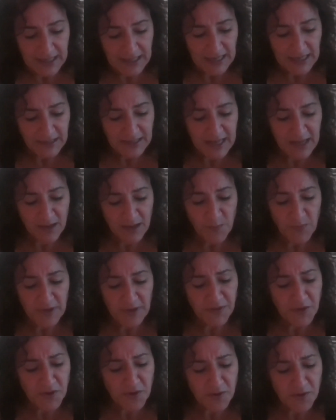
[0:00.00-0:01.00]
And keep
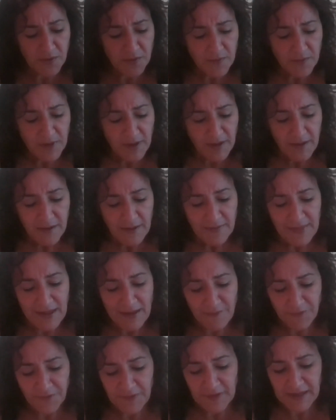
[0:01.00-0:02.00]
with you
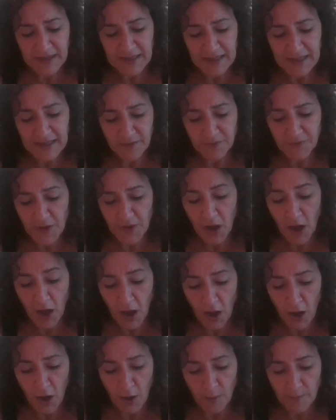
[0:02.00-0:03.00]
that feeling of
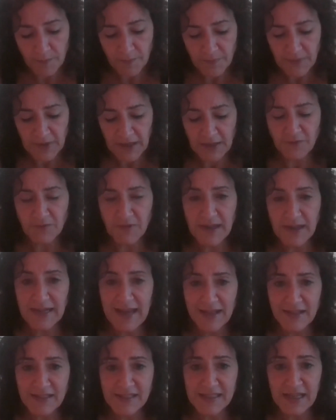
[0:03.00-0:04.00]
calm and
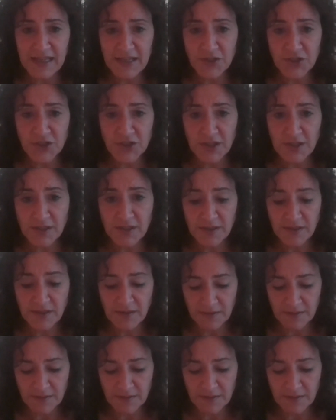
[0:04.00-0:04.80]
relaxation,